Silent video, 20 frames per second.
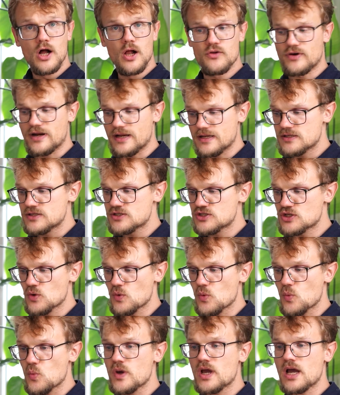Alright, so
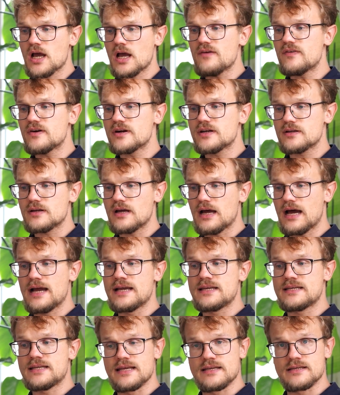we covered
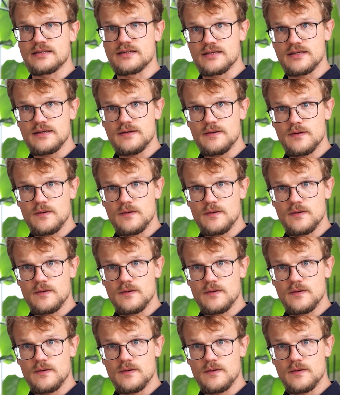identity.